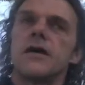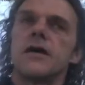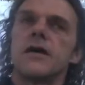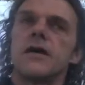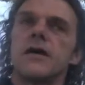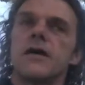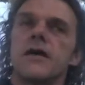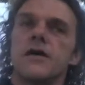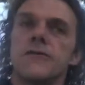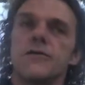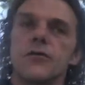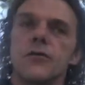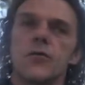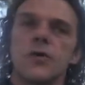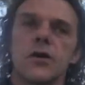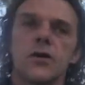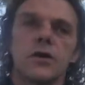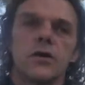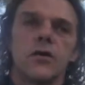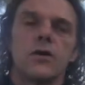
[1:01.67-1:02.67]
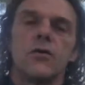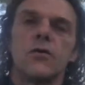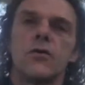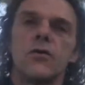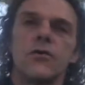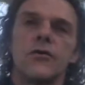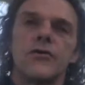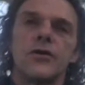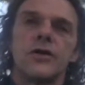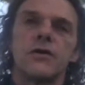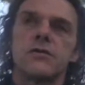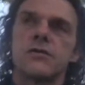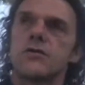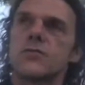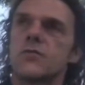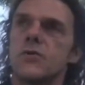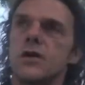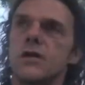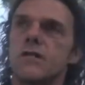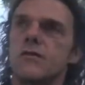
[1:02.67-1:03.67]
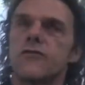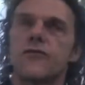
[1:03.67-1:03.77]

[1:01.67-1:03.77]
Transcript: If you want to hold and squeeze,